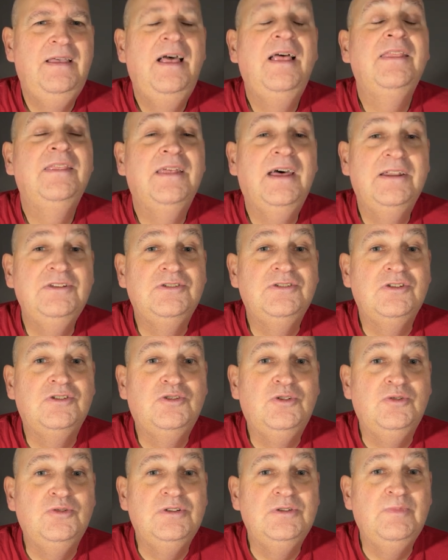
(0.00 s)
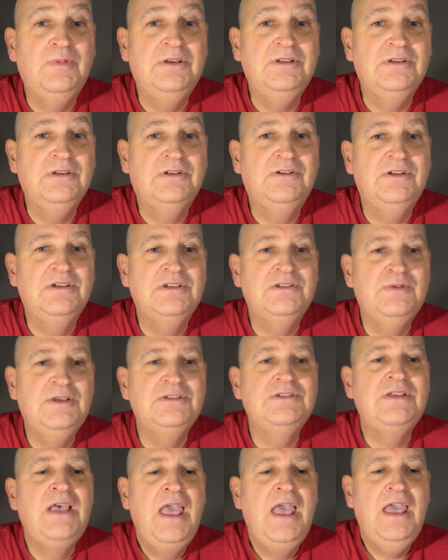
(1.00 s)
That is the true spirit of
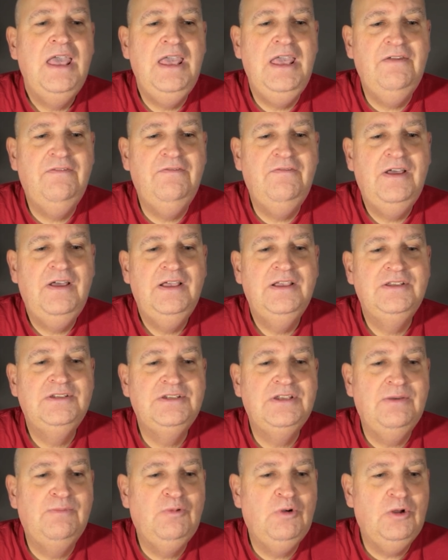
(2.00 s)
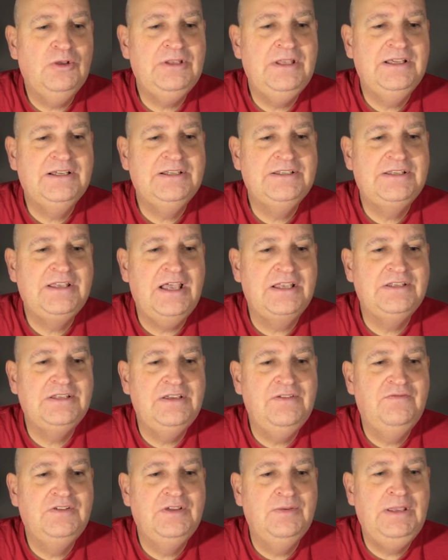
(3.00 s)
Christmas, if somewhat
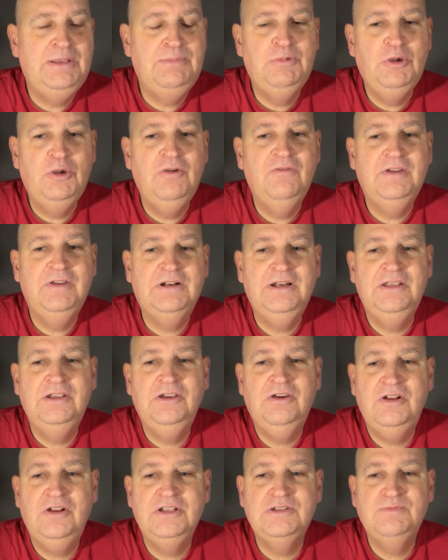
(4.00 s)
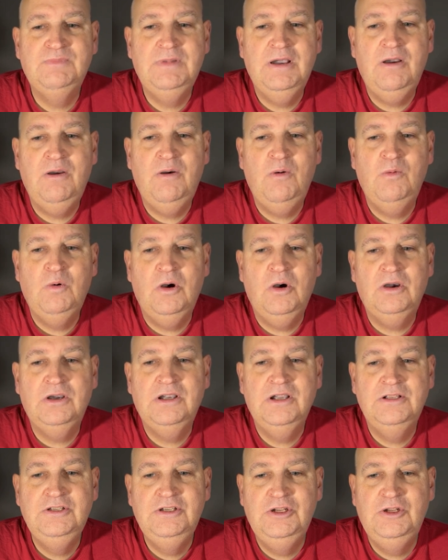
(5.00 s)
excessive, to be perfectly honest. But what
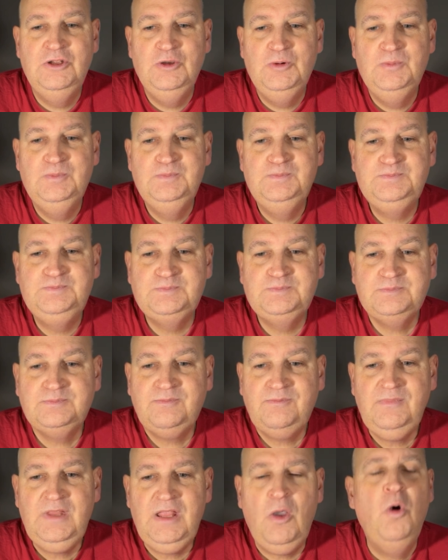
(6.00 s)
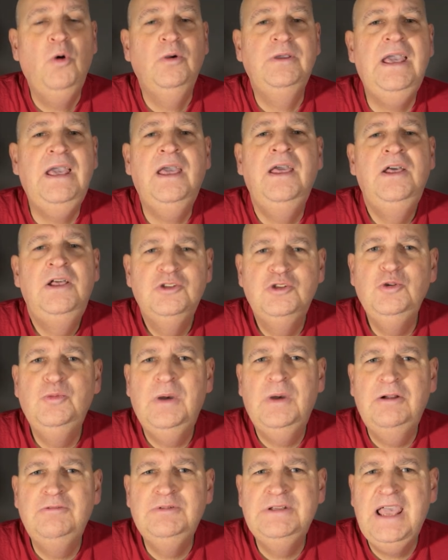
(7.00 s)
can you do? Oh yeah, two
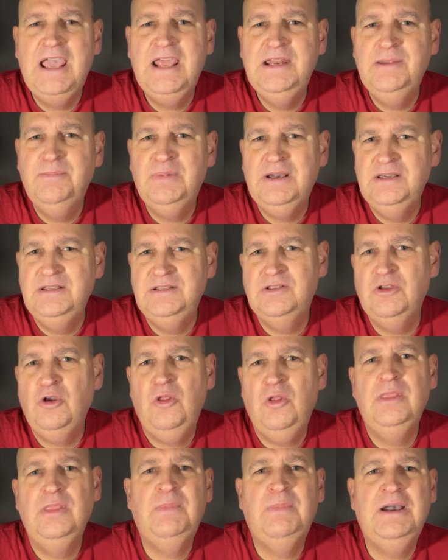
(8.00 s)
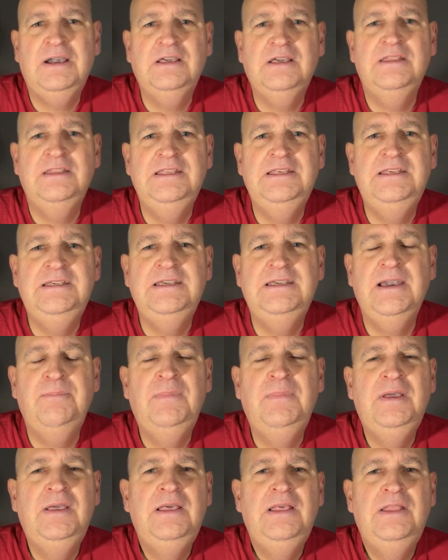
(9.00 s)
pound ten a pint on the back of the um,
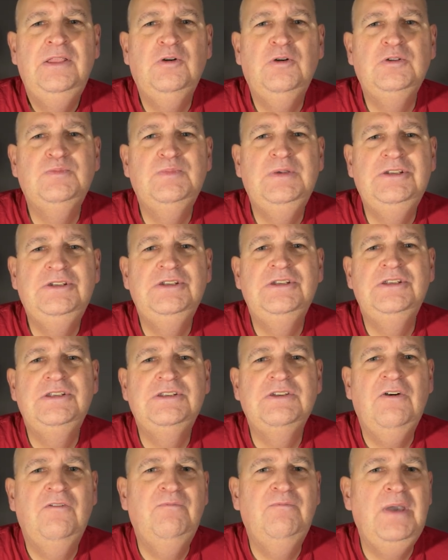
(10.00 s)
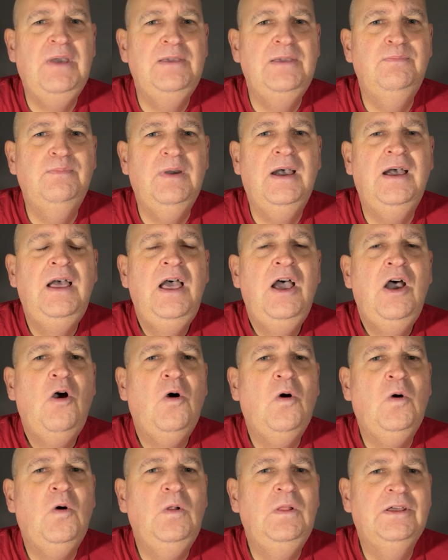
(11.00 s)
those pieces of paper.
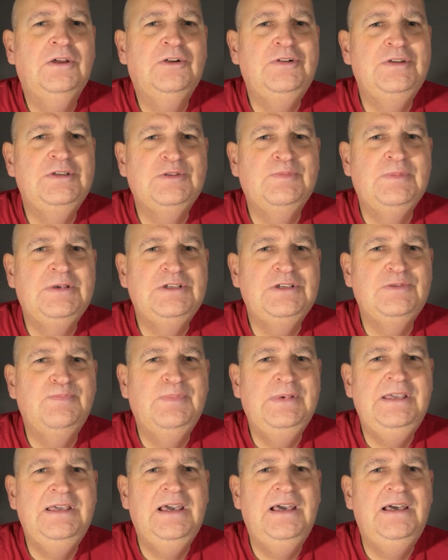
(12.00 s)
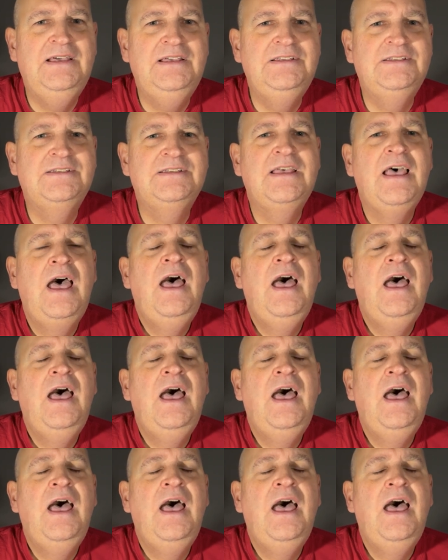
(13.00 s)
All the Christmas beers